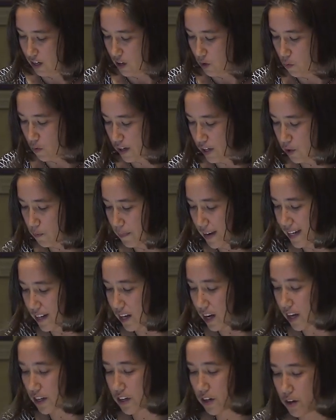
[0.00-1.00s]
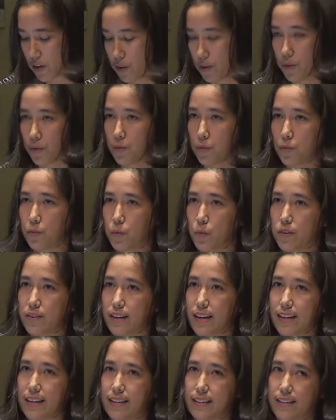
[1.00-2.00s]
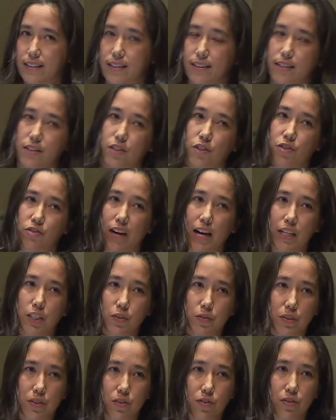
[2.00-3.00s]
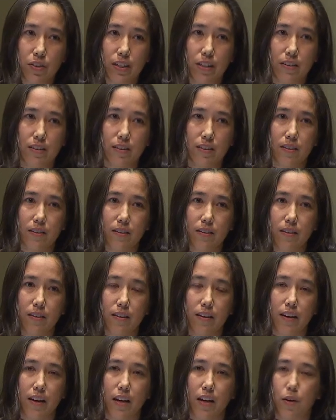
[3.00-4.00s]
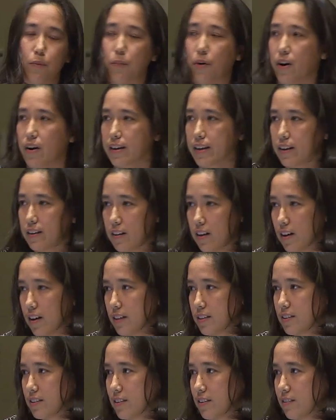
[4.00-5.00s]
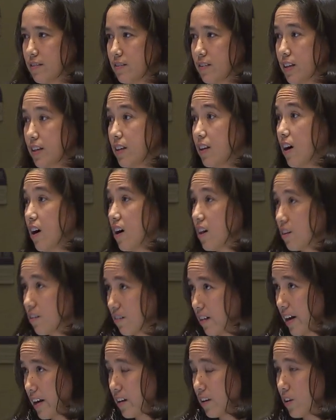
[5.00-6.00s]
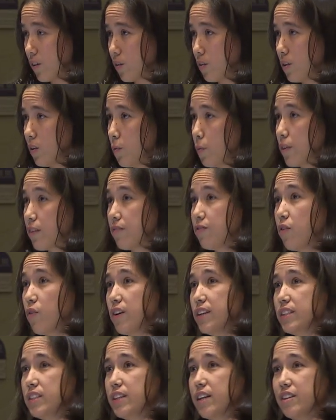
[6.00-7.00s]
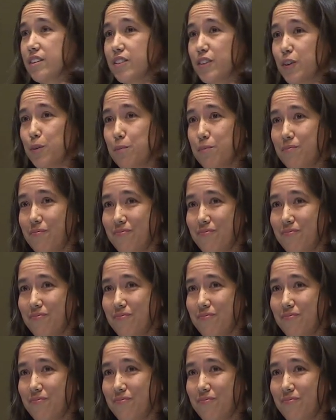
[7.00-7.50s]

What you may not know was that he did this as a graduate student in a parking lot in Colorado with a four inch telescope.